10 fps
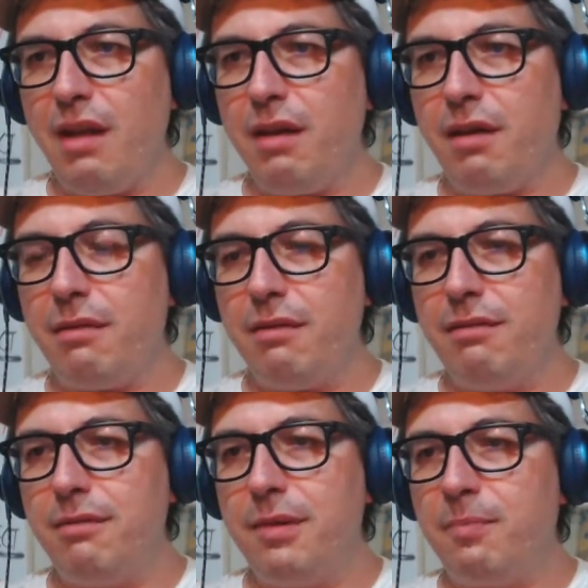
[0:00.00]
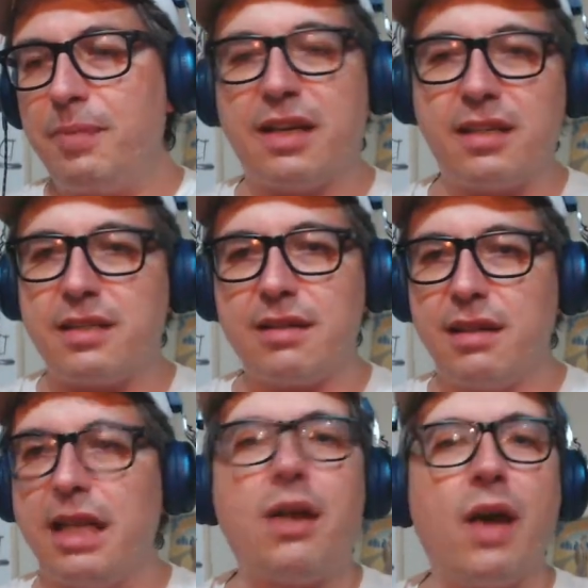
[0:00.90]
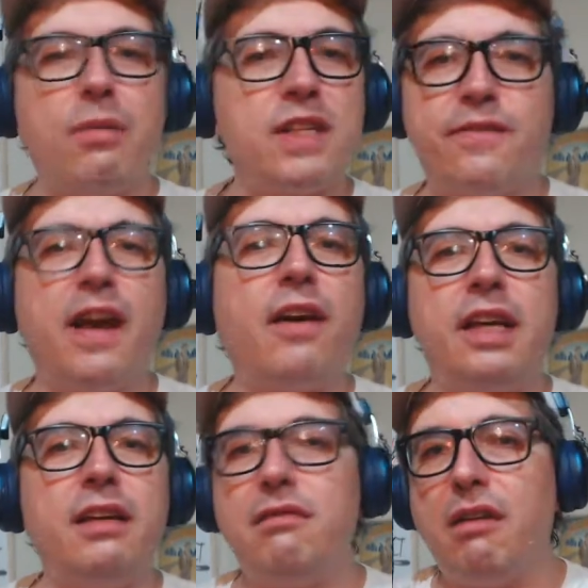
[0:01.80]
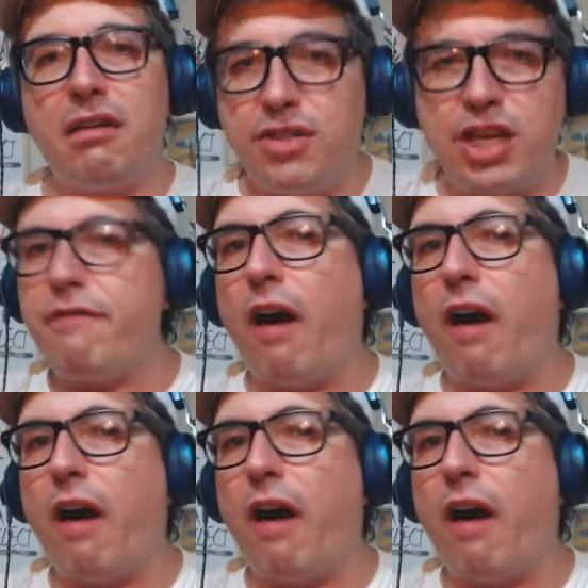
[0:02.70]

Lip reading: know, it was very Jeff